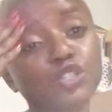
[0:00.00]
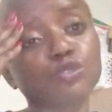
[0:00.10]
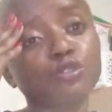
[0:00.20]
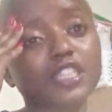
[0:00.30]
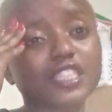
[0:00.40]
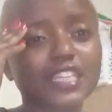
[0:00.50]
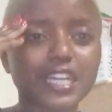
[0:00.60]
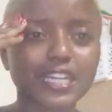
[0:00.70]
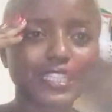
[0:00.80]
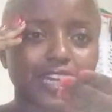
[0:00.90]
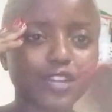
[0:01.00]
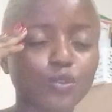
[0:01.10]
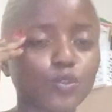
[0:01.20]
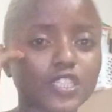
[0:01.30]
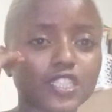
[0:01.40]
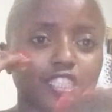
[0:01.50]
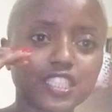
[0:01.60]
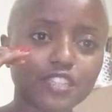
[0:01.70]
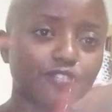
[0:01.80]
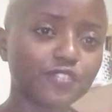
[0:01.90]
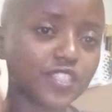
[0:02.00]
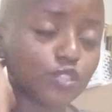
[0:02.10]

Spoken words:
So there's like a crack on selfie.